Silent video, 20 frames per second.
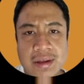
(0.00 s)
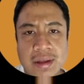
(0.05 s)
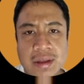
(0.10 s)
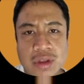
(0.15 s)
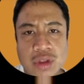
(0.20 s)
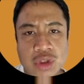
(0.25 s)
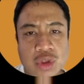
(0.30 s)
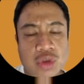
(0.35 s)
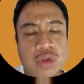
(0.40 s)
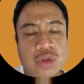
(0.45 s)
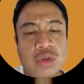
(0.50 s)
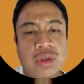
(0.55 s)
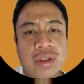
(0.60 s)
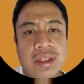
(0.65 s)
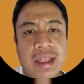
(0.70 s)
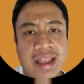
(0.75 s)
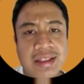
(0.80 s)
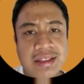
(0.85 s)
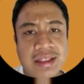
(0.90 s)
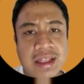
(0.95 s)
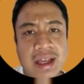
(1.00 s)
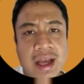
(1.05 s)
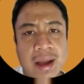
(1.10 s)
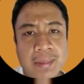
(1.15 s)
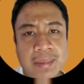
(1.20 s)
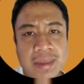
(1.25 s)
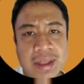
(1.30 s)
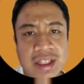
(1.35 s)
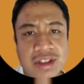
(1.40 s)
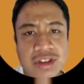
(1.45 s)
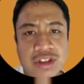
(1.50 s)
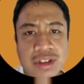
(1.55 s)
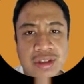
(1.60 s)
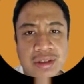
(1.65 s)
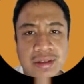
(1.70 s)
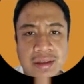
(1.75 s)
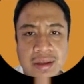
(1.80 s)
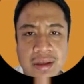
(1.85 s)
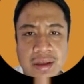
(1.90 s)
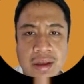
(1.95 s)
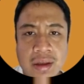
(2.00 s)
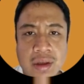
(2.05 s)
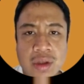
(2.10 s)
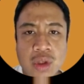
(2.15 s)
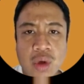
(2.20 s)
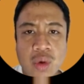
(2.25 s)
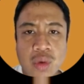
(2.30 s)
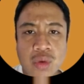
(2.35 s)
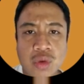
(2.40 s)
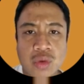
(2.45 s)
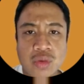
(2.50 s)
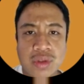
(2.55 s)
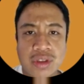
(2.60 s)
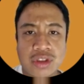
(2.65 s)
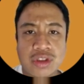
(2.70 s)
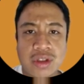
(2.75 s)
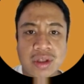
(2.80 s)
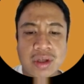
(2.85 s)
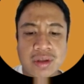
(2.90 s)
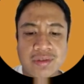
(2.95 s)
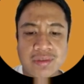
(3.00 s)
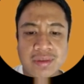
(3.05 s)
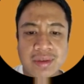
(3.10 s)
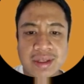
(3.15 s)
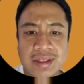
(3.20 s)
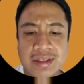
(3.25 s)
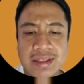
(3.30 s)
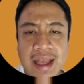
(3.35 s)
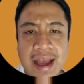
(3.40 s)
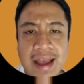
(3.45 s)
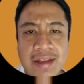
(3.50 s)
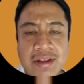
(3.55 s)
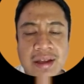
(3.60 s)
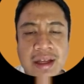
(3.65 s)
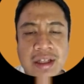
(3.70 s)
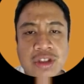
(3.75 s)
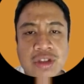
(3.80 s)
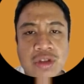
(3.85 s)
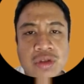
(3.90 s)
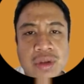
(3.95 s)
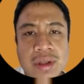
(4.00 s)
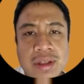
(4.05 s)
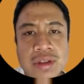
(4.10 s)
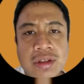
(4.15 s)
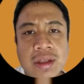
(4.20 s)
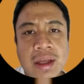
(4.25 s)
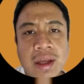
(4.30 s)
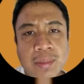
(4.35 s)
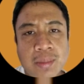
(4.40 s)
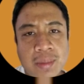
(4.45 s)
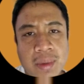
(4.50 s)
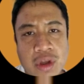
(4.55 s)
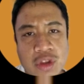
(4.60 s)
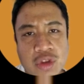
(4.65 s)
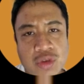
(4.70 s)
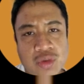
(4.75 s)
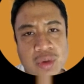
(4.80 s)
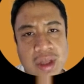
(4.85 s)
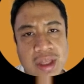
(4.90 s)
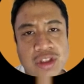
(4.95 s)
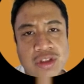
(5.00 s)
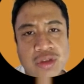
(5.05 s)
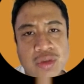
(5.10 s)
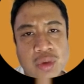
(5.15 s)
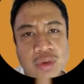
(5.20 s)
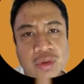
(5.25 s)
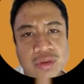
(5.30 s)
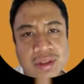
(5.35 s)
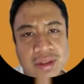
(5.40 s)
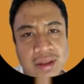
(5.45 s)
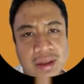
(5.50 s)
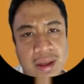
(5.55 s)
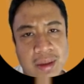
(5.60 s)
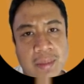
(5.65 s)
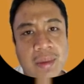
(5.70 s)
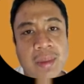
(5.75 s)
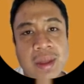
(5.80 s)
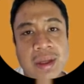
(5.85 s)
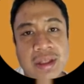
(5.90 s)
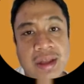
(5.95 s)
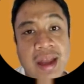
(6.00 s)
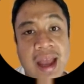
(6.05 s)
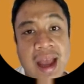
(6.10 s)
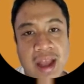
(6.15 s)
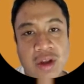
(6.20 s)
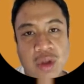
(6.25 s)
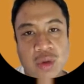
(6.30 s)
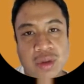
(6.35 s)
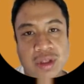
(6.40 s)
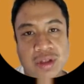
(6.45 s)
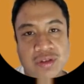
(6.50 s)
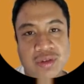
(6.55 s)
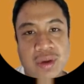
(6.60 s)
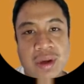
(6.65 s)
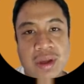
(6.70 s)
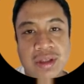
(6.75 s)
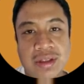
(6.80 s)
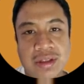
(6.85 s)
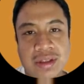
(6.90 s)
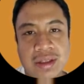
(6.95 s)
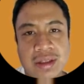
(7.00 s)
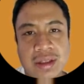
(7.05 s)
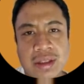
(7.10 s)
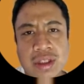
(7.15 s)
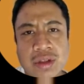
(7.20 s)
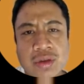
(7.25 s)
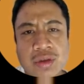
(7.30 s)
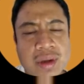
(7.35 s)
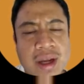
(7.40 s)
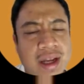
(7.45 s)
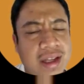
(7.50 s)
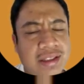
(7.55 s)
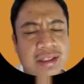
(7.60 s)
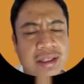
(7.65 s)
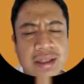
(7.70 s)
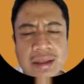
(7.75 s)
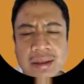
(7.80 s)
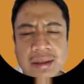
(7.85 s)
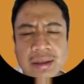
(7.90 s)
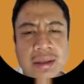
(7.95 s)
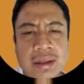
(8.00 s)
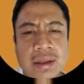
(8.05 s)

Usually it's a combination. Global risk off plus FX stress plus rates moving plus equity volatility rising.